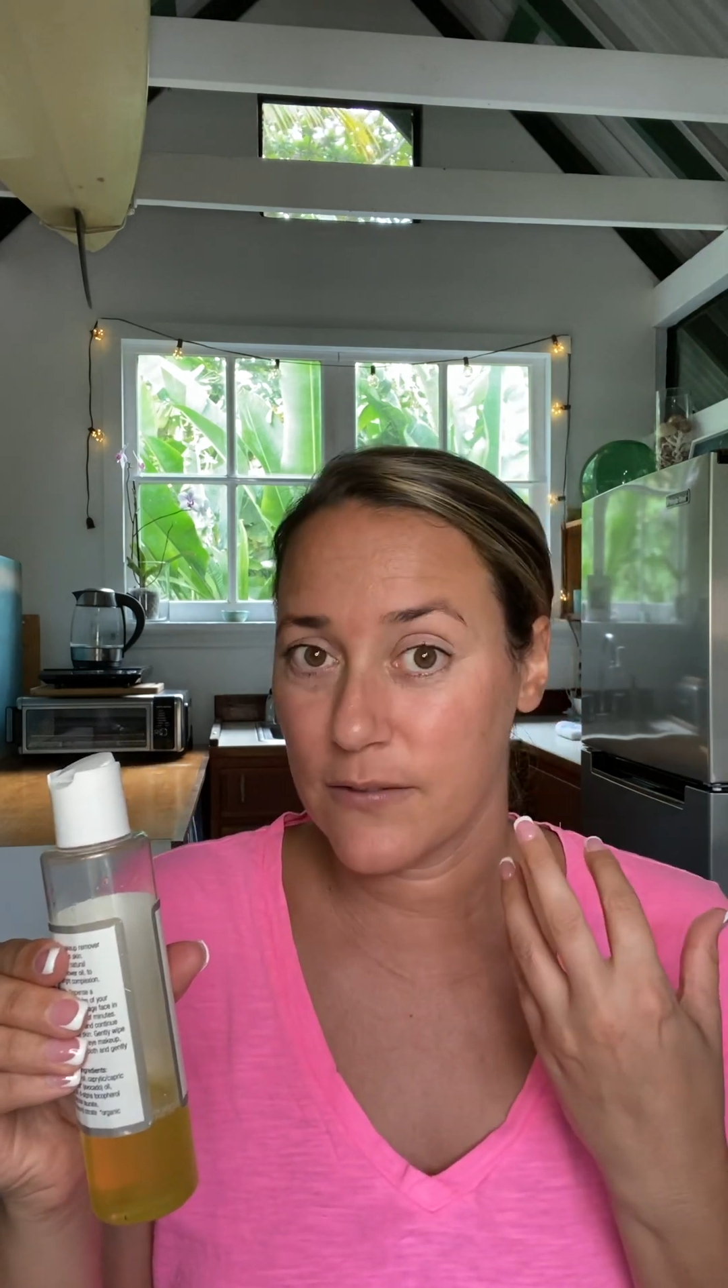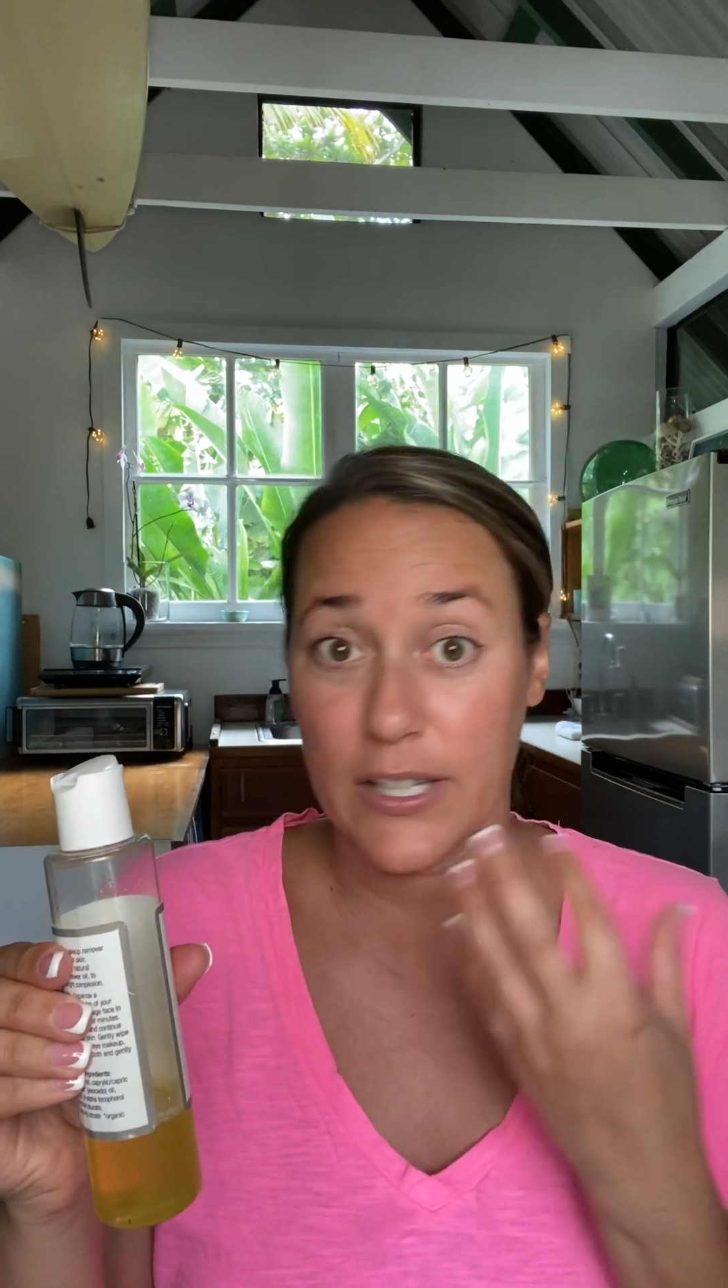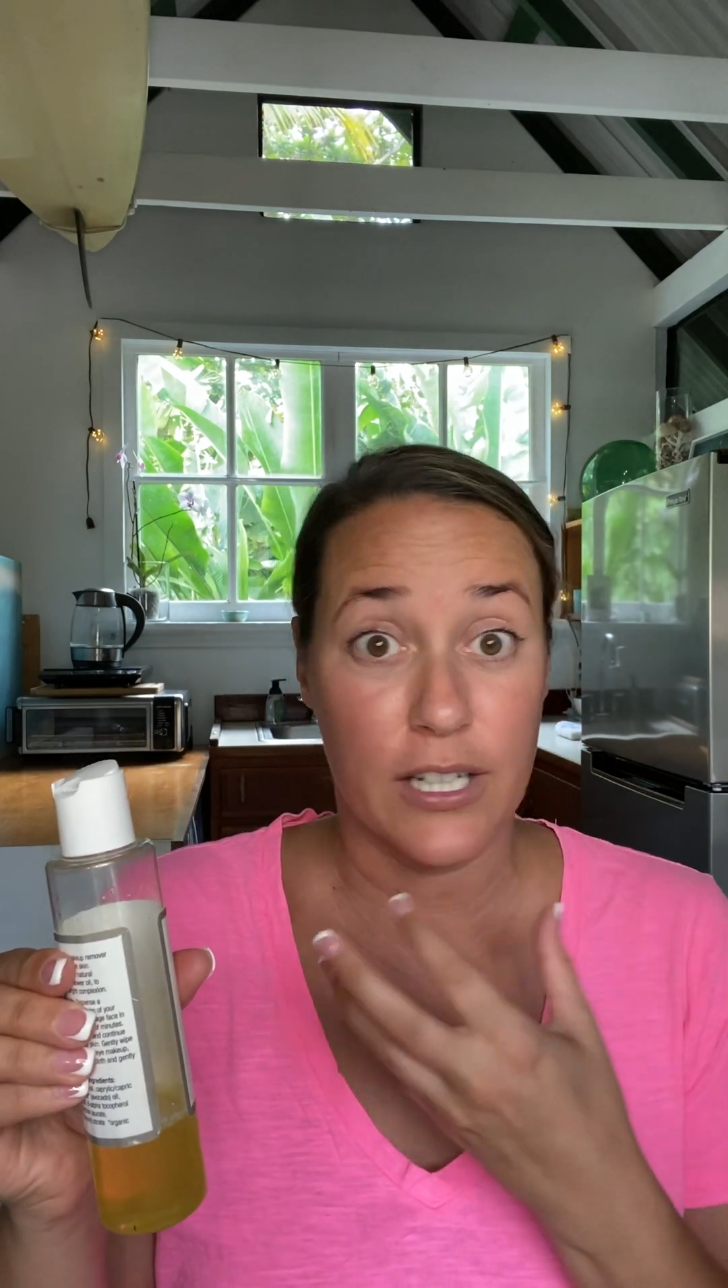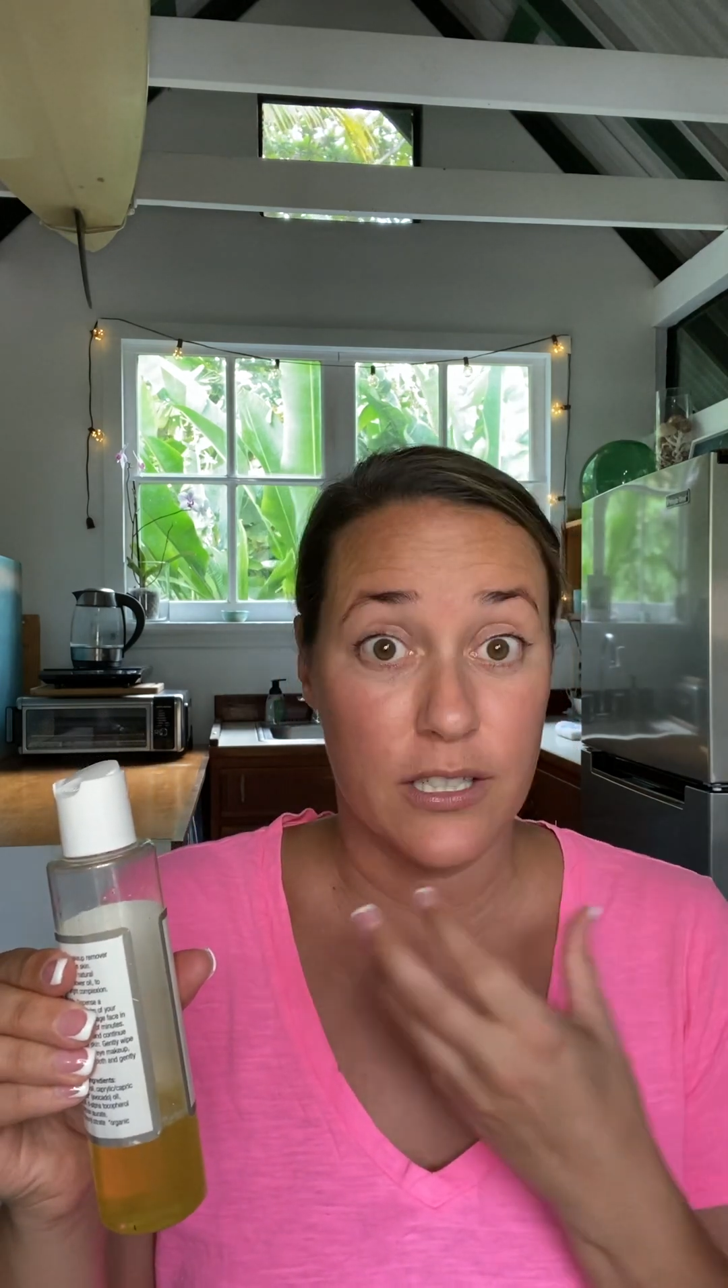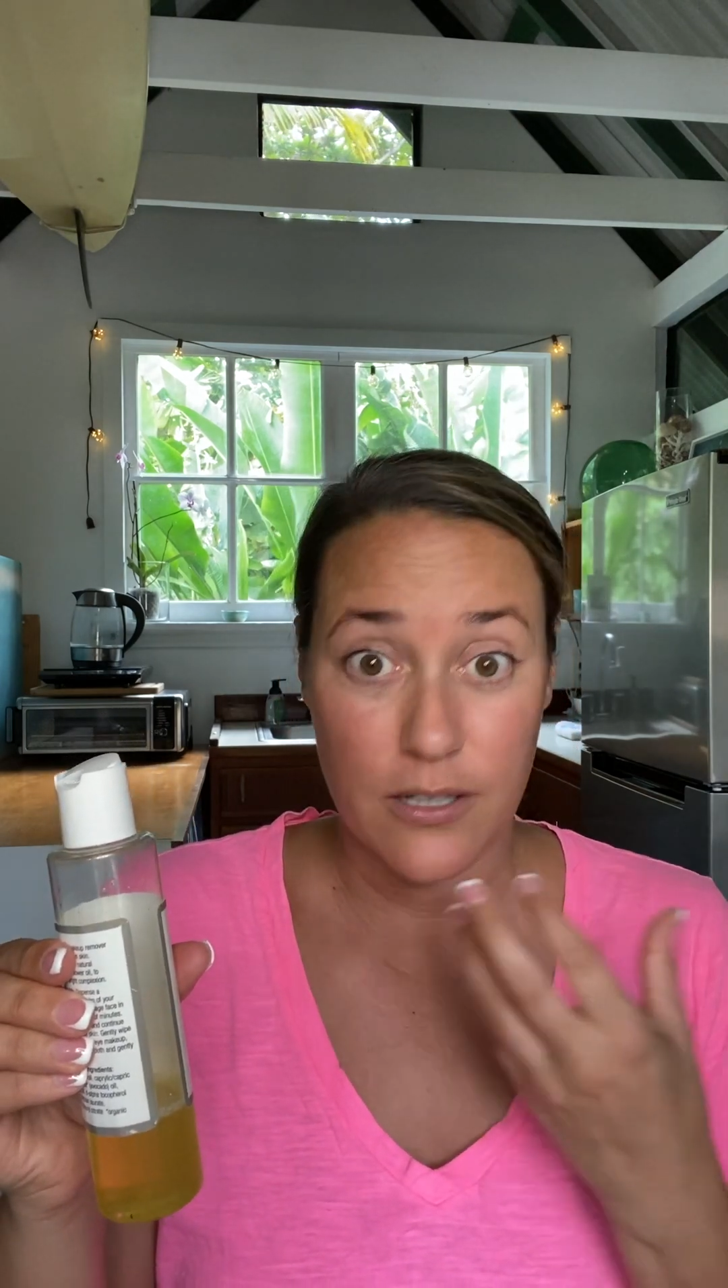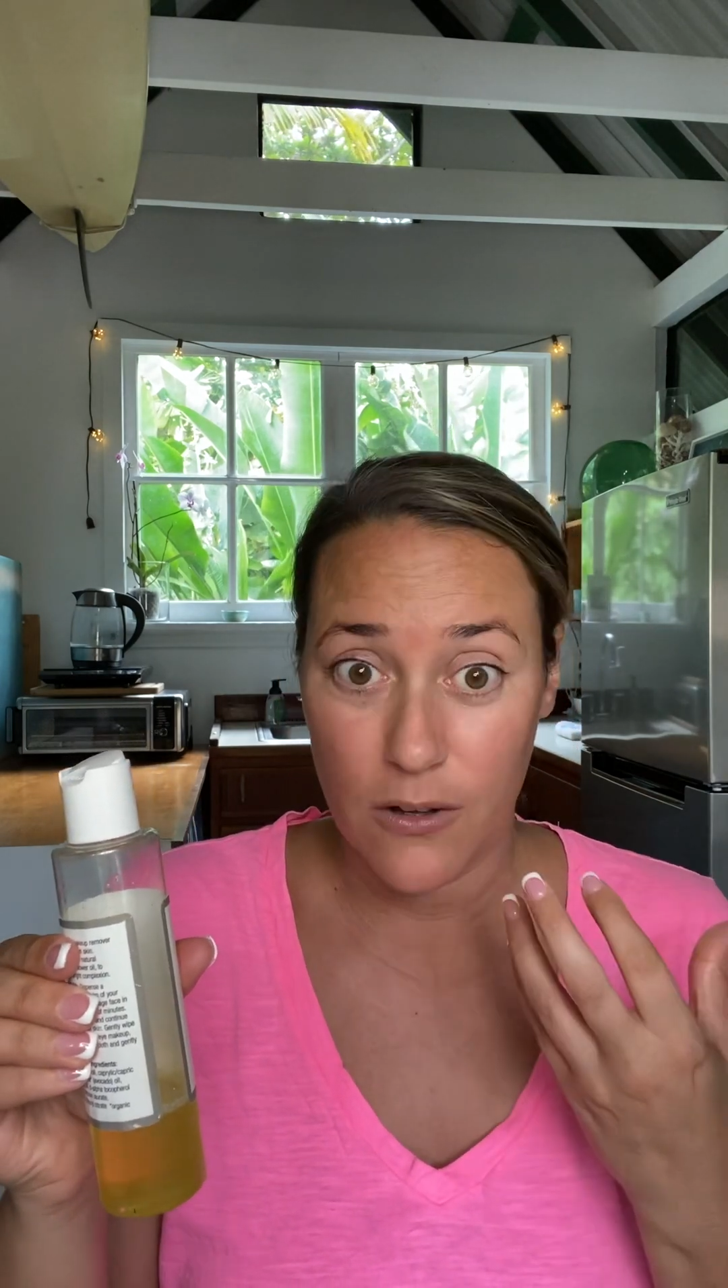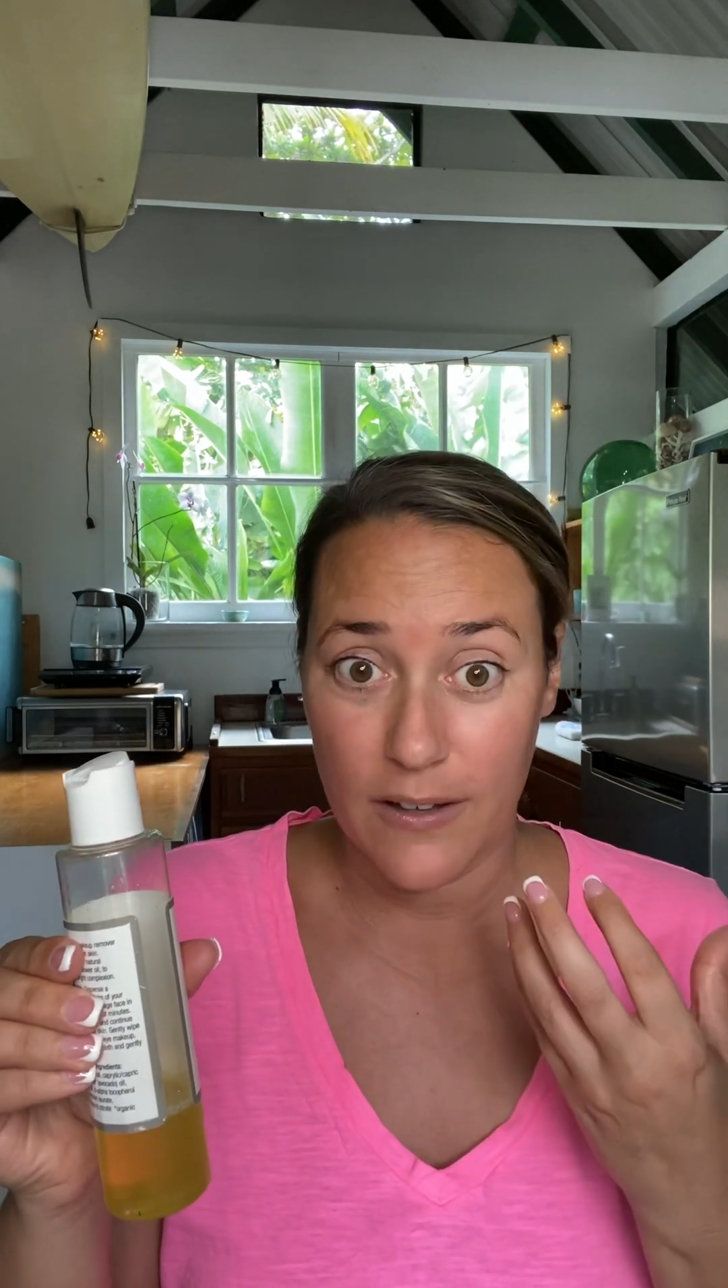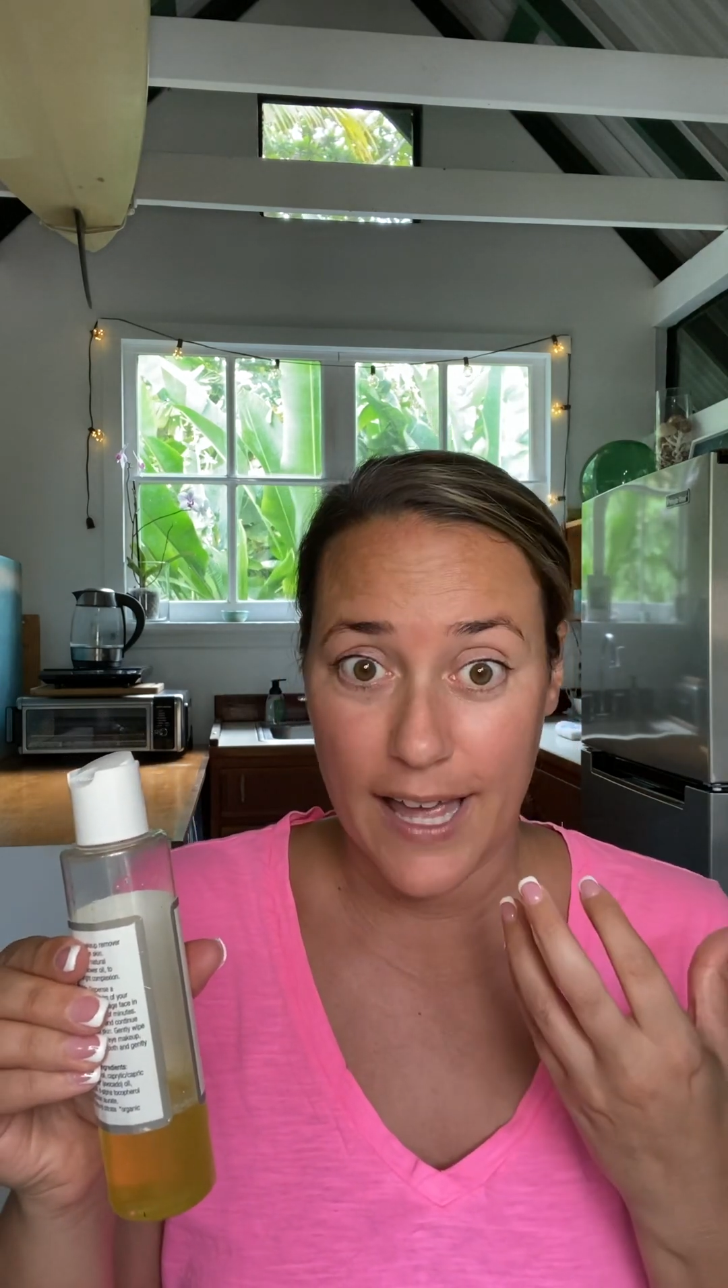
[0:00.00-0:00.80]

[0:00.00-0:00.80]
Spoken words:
like adult